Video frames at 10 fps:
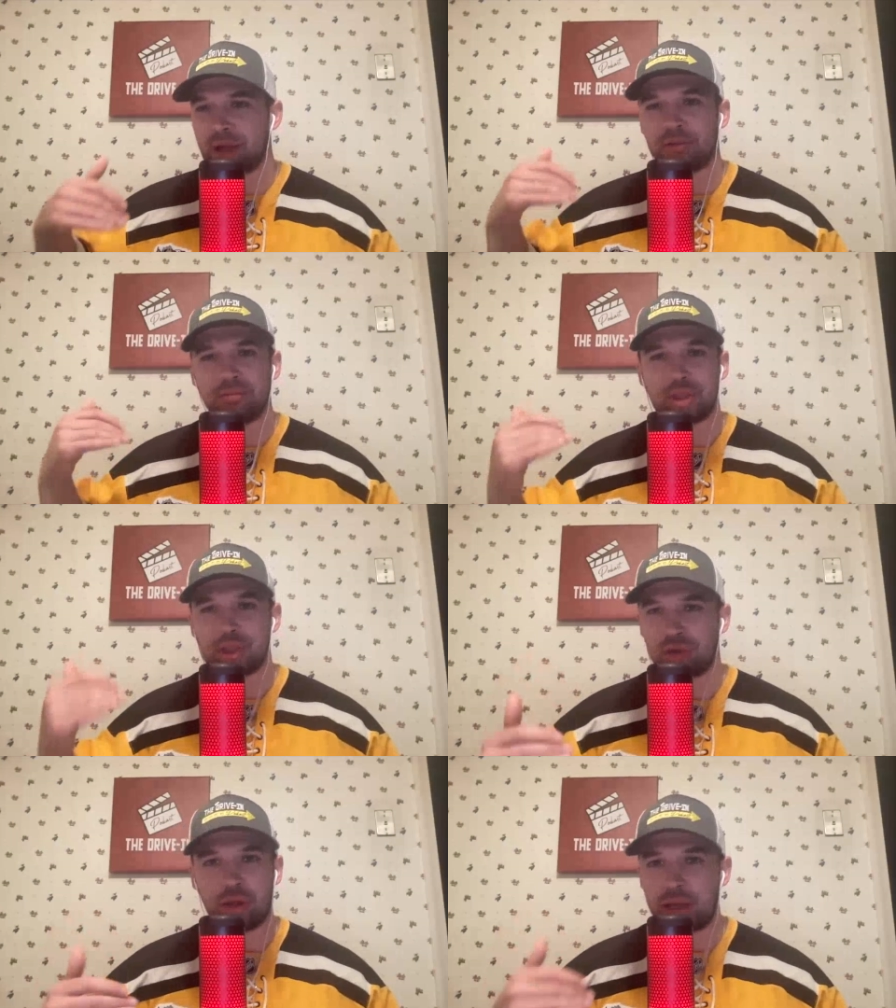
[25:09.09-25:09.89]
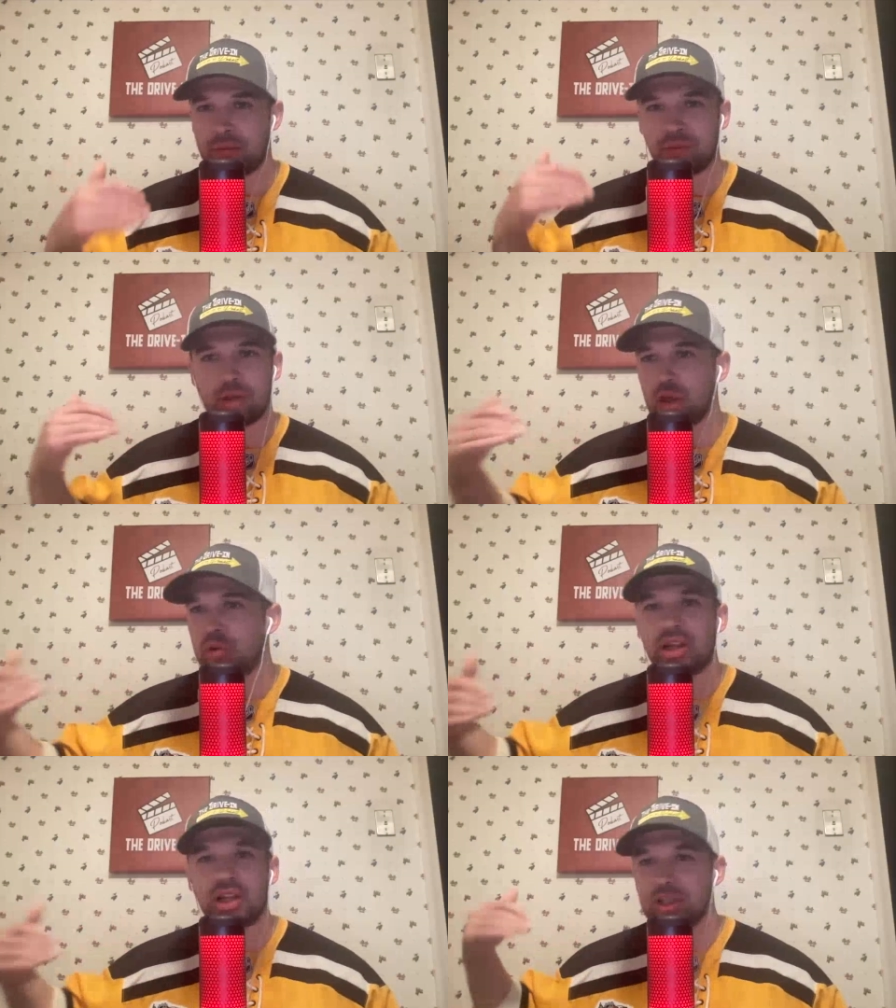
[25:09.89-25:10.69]
And like
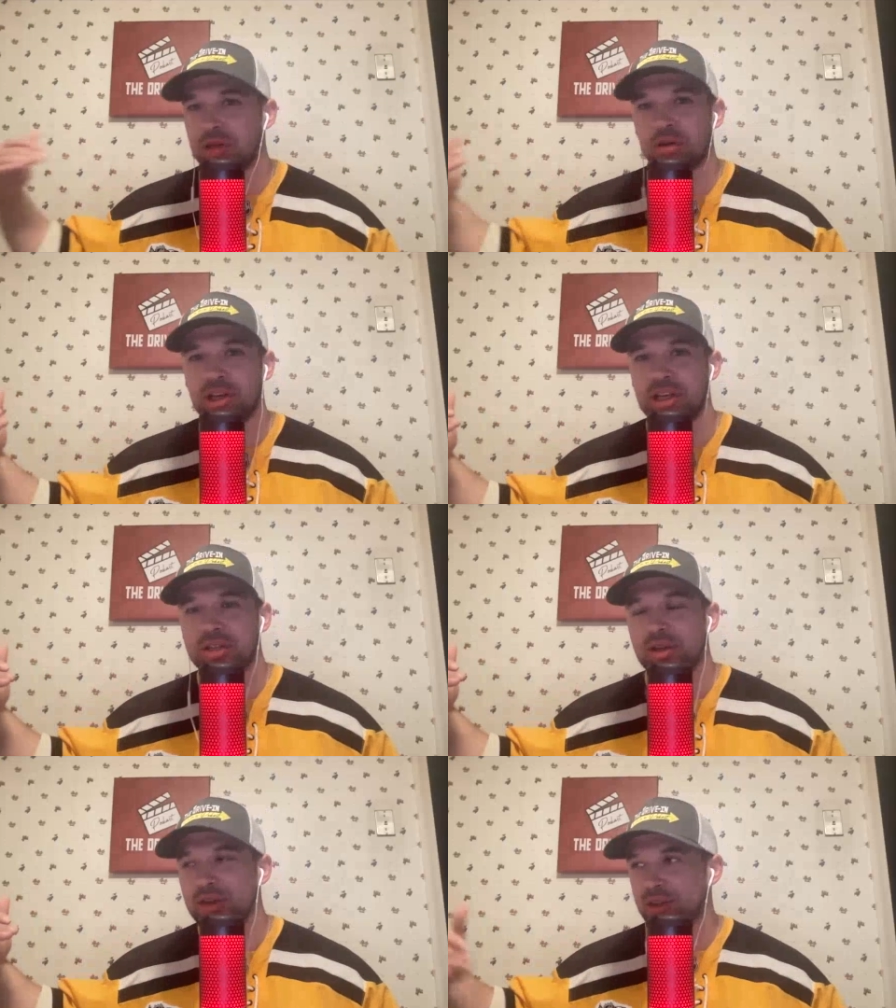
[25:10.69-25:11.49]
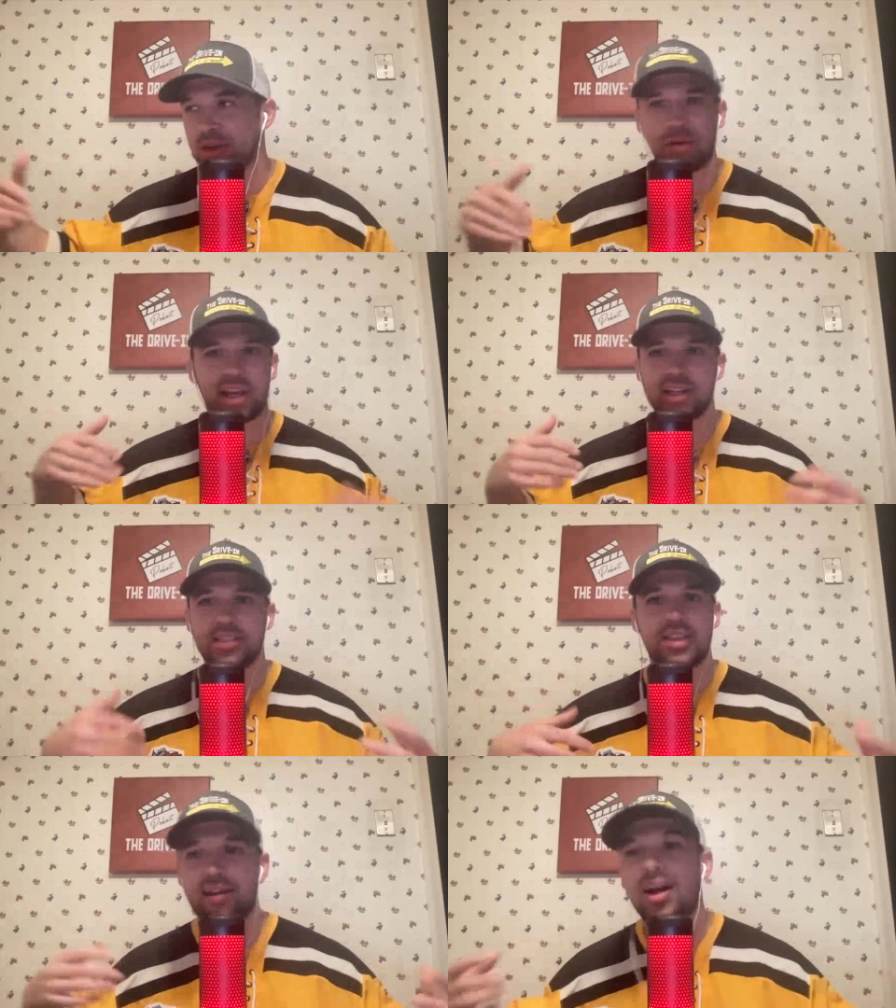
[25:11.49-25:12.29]
doing these duties so he can
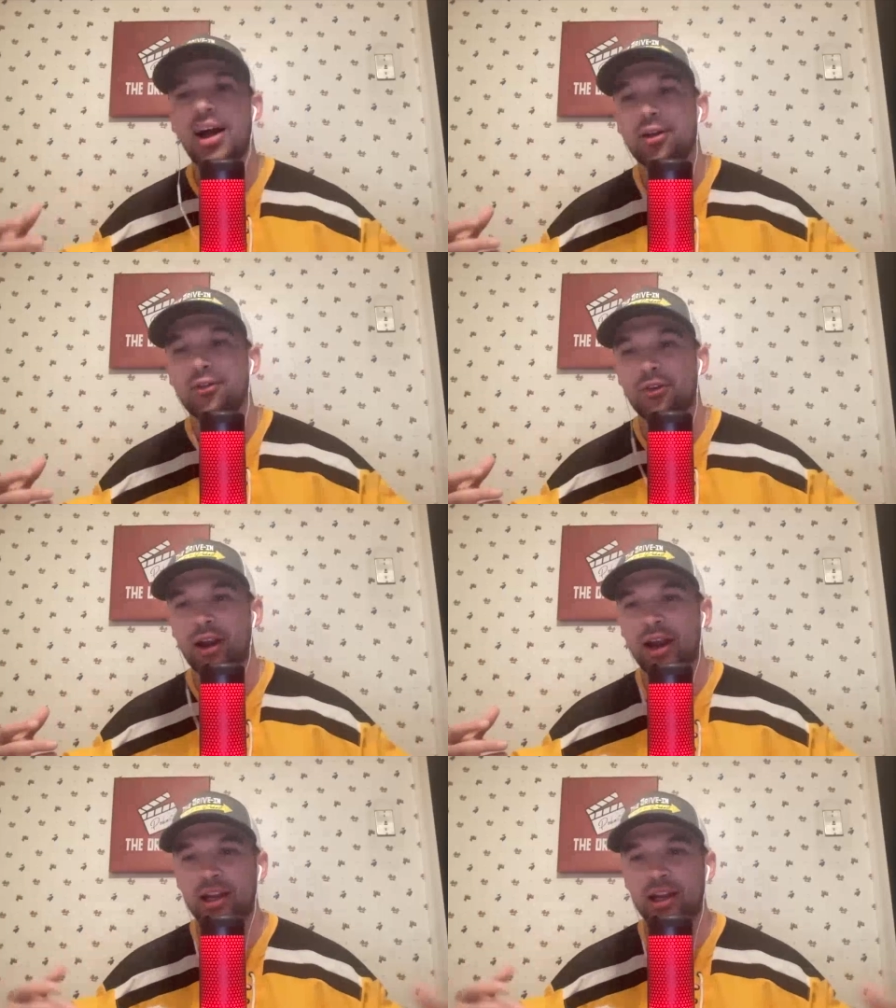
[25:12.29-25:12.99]
stay alive, right?